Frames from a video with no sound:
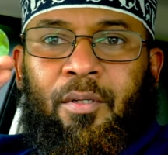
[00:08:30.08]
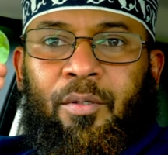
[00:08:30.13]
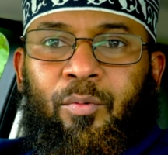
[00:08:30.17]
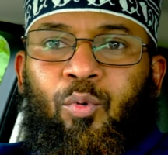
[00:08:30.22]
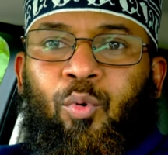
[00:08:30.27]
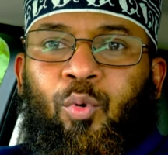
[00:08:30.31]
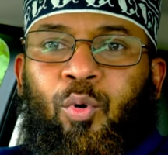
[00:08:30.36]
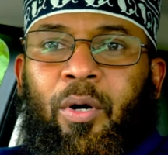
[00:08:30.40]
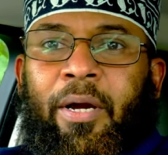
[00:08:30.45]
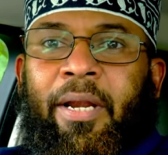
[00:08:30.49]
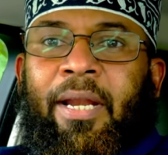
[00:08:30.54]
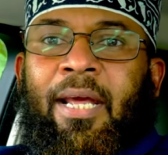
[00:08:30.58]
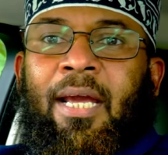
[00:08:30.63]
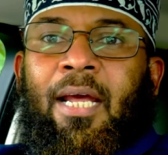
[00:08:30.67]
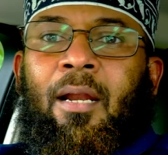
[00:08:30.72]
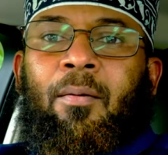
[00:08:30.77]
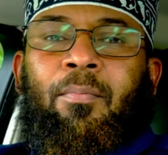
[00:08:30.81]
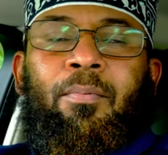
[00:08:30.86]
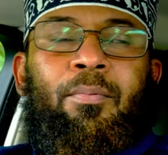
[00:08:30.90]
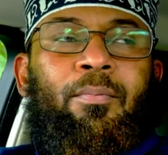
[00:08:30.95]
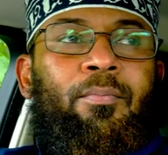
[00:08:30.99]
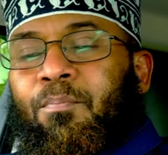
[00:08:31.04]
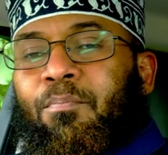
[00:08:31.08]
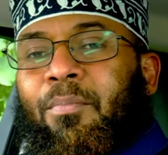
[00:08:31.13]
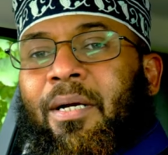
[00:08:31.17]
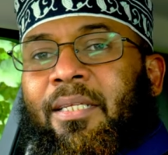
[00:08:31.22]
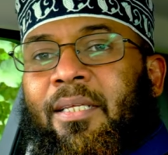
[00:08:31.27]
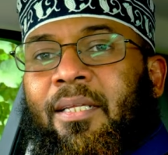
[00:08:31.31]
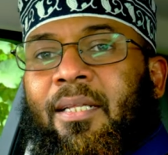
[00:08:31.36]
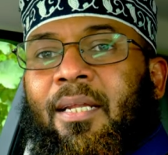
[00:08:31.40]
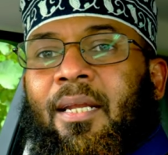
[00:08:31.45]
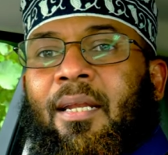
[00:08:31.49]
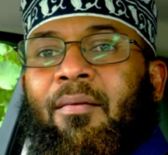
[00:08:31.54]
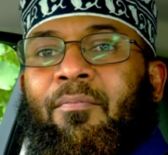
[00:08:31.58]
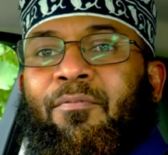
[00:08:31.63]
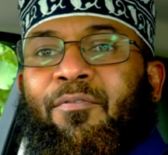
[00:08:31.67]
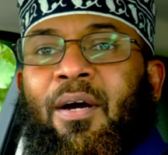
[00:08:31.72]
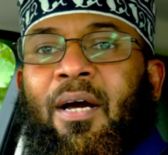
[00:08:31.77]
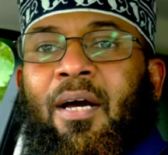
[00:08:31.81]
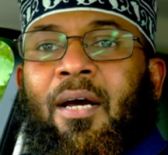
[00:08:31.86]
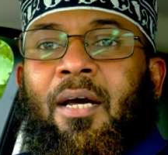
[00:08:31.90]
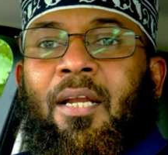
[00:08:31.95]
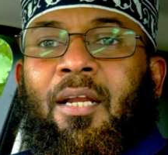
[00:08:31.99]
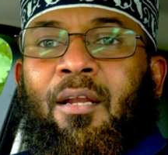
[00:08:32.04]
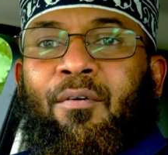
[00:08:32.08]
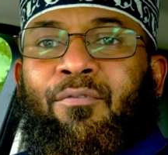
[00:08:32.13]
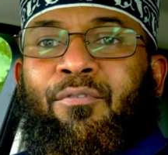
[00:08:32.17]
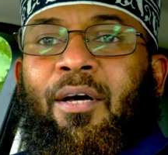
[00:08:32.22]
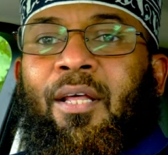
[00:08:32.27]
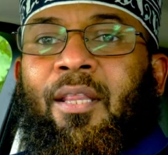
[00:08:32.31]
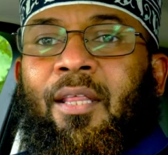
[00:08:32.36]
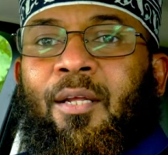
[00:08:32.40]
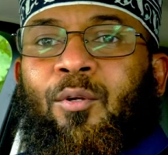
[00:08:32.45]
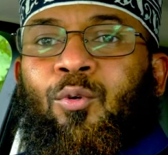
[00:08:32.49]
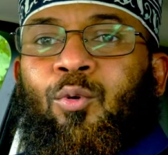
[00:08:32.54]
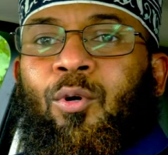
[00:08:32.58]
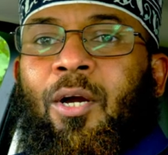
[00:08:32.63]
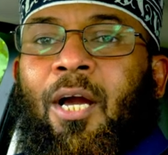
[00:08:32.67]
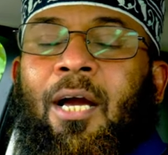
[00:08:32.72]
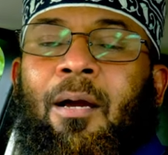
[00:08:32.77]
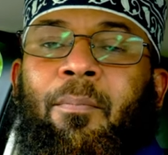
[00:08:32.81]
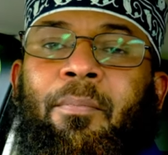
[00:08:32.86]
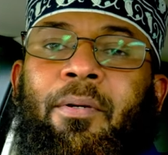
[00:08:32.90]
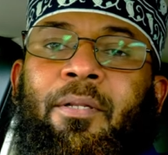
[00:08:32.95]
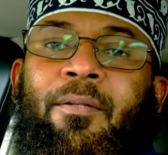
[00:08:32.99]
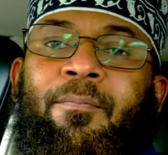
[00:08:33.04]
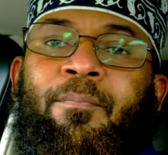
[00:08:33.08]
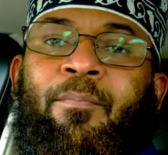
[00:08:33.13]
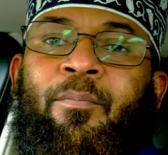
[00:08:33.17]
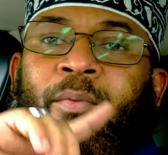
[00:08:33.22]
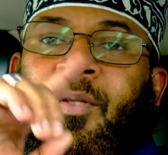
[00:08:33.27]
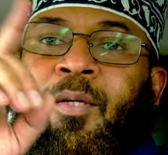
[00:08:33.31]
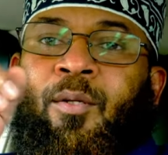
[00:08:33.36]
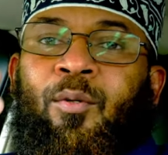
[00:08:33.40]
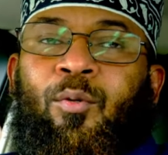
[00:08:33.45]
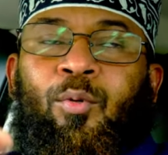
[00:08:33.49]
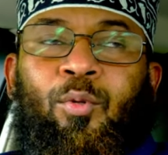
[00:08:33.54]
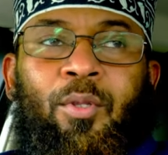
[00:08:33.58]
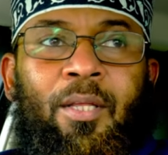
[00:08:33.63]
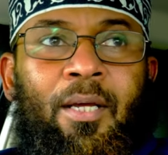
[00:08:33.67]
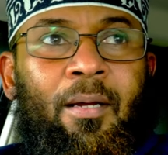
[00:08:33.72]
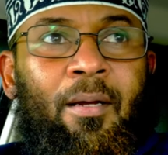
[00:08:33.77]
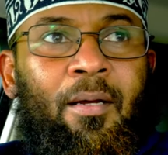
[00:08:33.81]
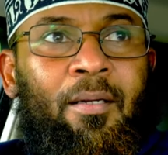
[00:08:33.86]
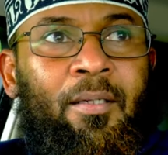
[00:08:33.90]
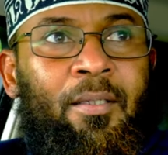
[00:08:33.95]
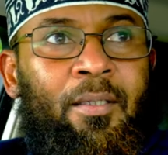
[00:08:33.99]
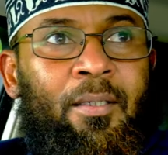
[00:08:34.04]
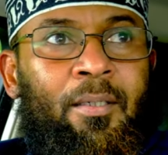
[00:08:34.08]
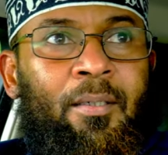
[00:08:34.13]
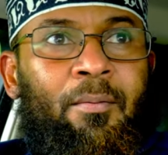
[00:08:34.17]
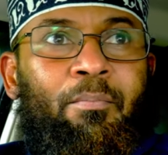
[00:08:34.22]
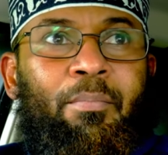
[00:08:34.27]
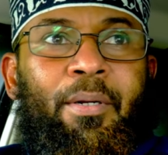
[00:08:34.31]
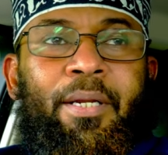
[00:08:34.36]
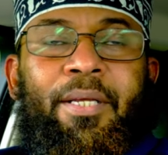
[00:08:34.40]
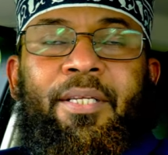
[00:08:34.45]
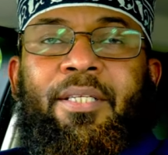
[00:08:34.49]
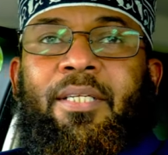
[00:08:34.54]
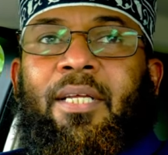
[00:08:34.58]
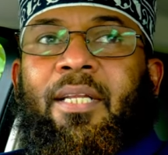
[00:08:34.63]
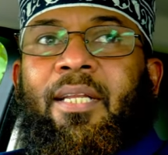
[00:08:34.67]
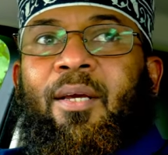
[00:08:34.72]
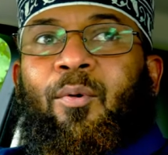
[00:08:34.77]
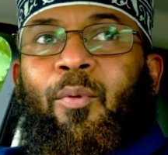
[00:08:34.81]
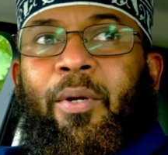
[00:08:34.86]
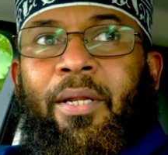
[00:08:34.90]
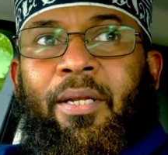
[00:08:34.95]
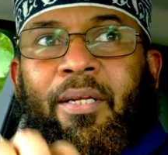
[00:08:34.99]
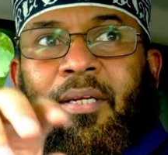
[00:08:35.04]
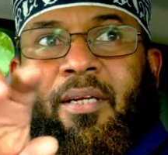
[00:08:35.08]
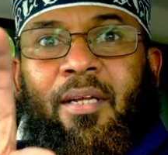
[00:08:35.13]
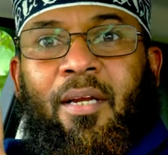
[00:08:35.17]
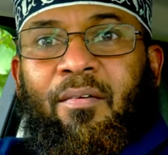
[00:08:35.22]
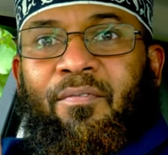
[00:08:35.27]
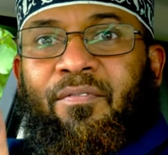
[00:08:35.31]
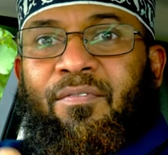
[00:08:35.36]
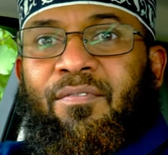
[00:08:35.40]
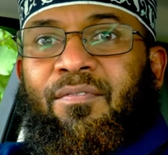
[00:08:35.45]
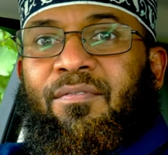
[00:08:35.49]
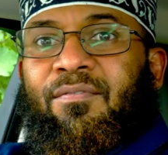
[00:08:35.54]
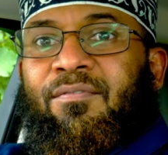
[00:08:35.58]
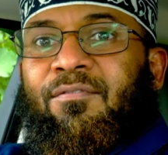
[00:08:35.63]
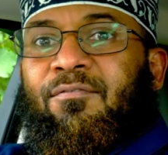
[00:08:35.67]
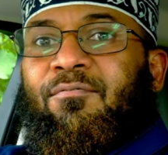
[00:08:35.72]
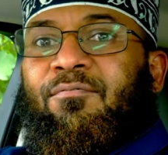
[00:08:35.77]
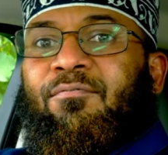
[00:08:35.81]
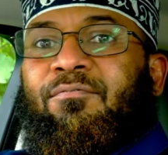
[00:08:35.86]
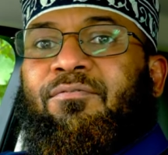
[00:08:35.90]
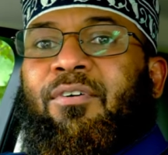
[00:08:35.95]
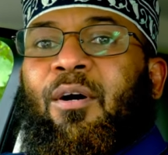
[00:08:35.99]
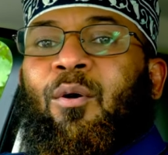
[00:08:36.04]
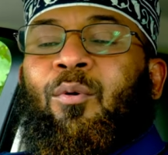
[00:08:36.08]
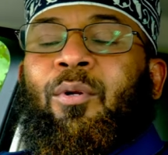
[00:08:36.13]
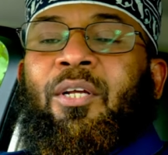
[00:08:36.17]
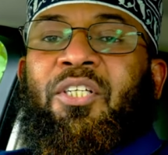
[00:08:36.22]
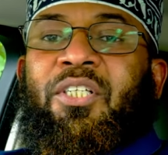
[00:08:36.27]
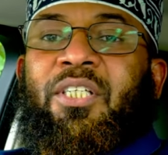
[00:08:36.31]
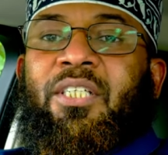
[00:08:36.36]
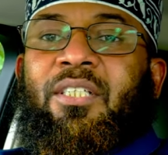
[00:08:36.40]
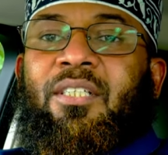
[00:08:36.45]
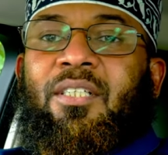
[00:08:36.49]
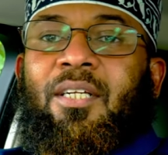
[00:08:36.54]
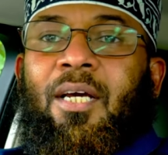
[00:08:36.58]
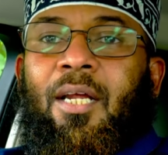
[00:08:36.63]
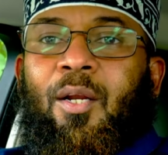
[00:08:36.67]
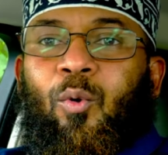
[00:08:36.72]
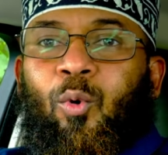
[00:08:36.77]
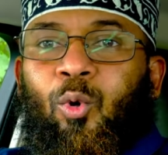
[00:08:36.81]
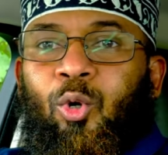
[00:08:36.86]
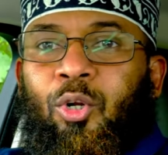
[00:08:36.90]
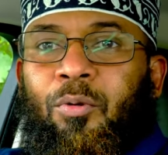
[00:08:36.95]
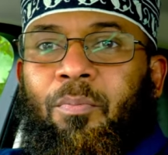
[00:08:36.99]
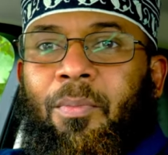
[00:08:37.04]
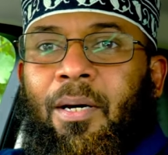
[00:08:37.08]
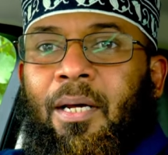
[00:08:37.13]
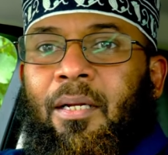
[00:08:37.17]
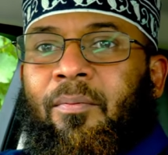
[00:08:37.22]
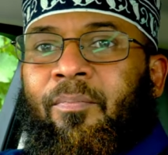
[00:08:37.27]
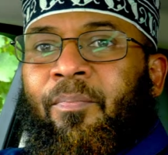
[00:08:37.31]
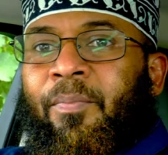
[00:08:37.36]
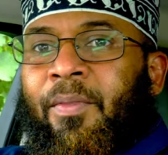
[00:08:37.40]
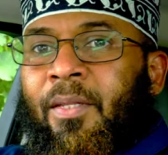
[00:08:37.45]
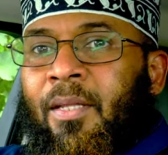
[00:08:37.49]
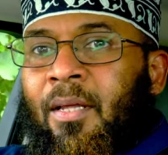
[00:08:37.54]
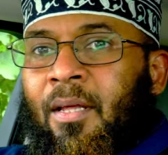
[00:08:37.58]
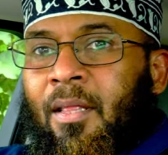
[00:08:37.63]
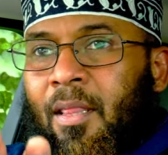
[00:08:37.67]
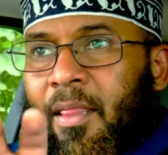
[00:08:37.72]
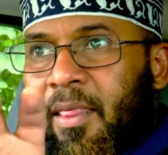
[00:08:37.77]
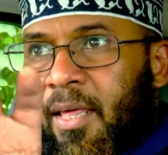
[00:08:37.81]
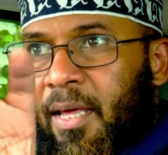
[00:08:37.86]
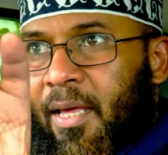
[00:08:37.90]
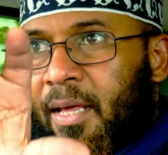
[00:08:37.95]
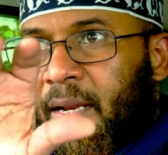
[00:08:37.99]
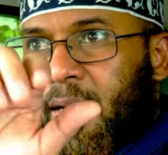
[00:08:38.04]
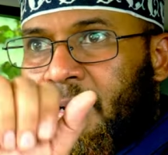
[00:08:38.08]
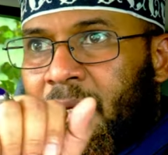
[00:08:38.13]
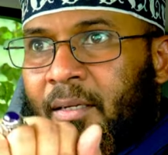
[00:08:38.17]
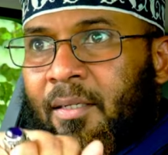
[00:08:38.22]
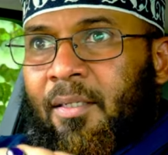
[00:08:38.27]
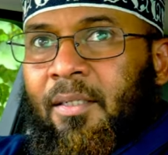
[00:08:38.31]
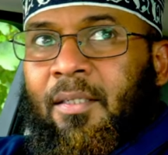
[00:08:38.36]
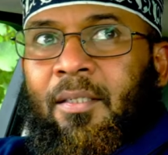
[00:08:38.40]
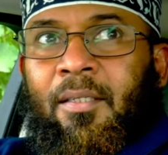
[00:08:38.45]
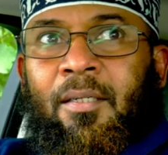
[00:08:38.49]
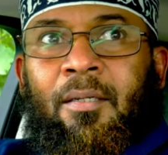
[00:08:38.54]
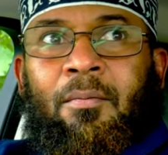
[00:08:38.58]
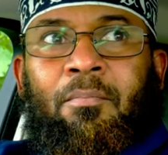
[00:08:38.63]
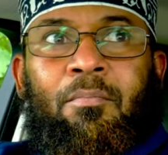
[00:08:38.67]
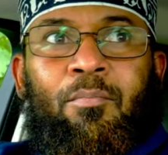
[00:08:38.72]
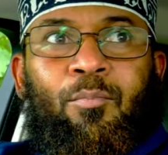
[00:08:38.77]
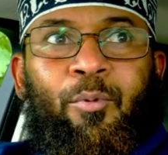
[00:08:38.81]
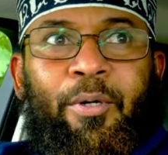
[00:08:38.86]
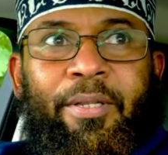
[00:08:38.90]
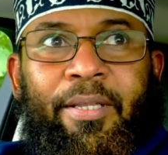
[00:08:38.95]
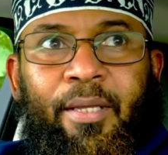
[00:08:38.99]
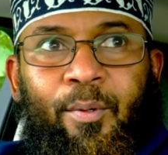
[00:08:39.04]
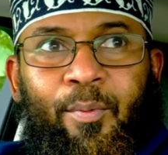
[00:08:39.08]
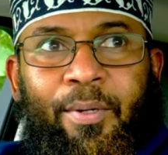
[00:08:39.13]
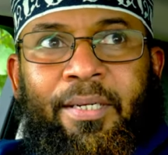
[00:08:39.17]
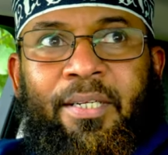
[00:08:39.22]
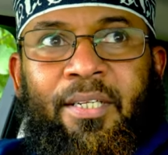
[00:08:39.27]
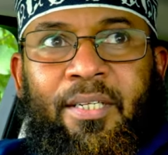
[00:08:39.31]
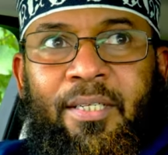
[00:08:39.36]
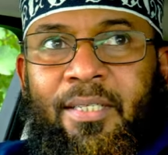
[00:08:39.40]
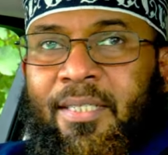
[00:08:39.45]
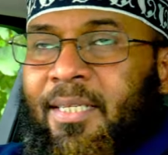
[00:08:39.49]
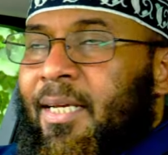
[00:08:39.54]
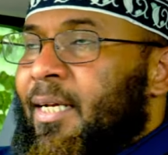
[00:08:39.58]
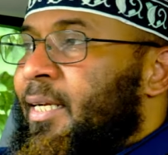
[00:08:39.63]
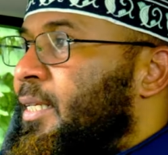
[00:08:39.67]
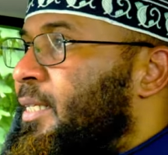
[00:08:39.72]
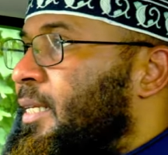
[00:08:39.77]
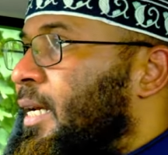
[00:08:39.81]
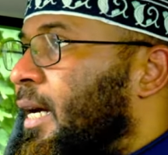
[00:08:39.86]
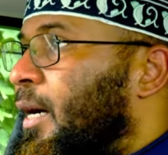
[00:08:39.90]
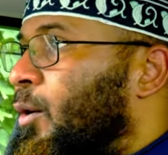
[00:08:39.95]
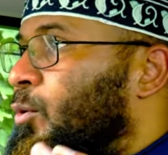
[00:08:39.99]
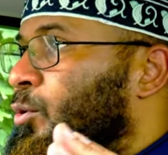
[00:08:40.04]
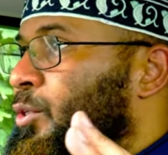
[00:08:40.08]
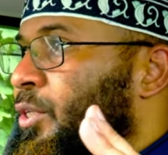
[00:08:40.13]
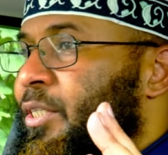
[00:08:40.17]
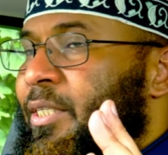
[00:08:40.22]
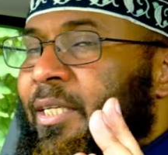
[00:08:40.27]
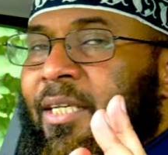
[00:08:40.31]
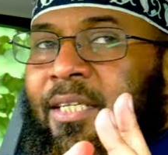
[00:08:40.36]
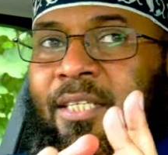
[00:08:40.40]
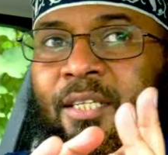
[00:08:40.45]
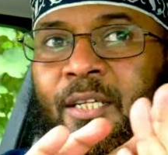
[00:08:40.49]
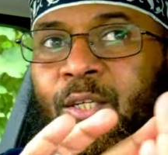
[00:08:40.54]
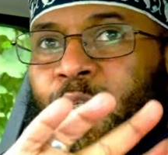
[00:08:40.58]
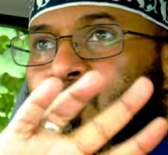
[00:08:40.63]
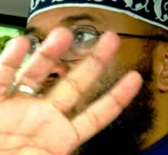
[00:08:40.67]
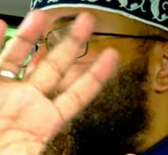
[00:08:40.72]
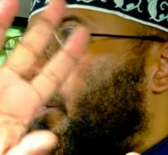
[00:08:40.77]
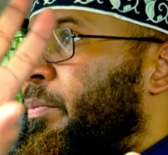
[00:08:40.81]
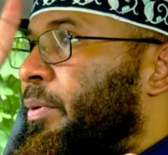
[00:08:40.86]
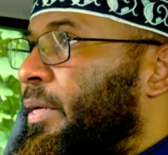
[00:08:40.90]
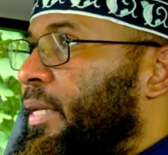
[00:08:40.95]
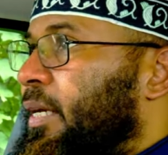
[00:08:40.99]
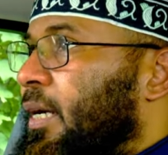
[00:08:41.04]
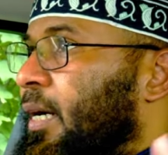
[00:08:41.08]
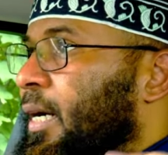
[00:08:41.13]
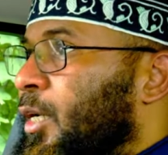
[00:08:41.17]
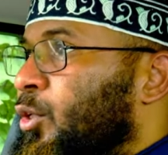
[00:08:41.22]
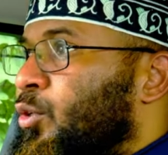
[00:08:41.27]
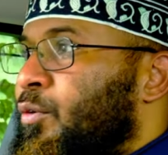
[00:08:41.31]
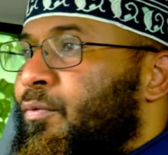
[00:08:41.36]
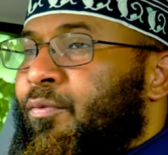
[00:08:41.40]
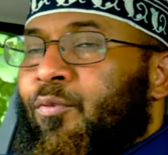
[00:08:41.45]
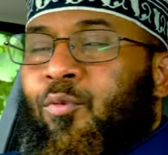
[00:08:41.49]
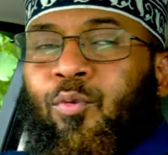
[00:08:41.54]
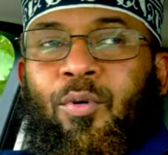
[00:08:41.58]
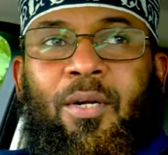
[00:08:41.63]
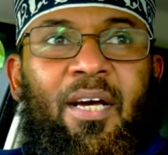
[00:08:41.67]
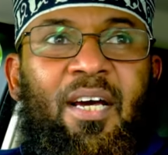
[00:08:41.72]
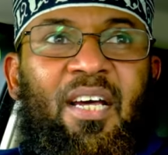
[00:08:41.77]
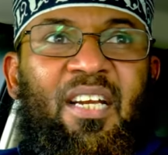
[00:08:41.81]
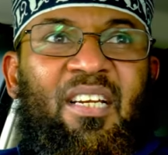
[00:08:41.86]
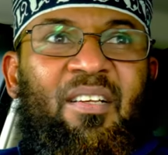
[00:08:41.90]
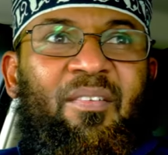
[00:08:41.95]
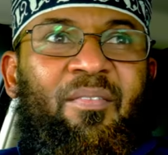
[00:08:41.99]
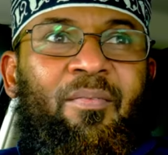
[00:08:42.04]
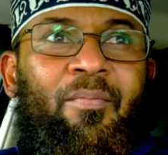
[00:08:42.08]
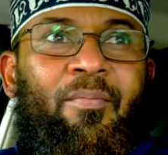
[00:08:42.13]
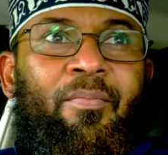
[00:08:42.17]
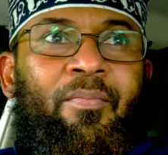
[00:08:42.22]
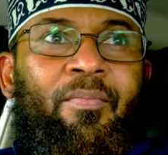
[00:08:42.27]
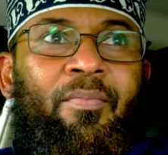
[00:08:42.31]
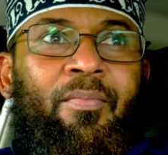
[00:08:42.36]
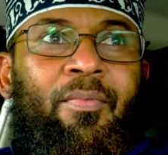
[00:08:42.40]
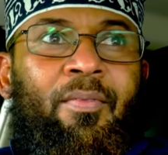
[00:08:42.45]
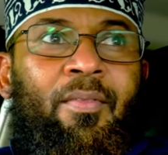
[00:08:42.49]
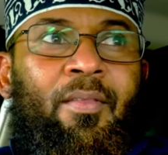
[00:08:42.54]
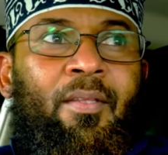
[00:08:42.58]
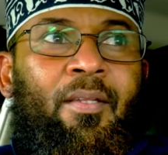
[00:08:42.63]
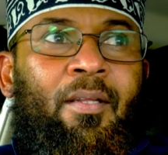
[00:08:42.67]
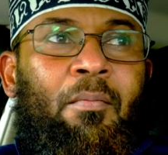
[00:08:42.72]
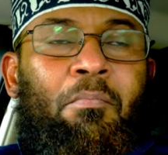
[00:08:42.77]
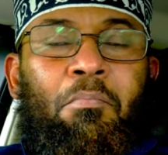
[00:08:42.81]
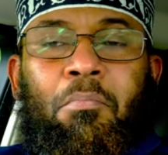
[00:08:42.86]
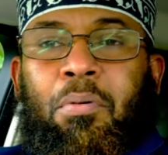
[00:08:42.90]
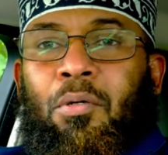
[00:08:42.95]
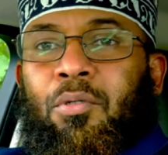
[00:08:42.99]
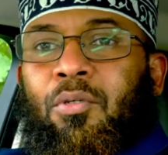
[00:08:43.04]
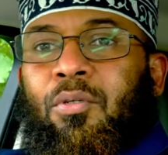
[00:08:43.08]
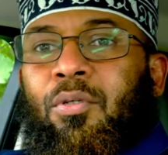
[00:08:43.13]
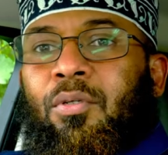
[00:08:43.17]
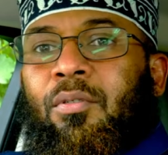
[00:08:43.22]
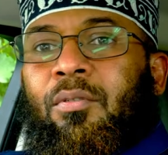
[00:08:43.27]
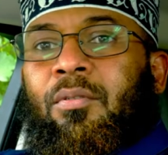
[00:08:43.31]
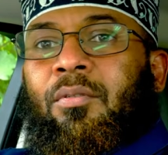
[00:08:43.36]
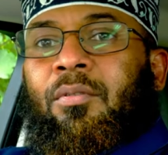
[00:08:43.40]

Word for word: who can help. Majid and, fa and the father took Hamid to the place and they went and f found a sh an old man there. When they went inside his house, he says there's so many ayat of Quran, but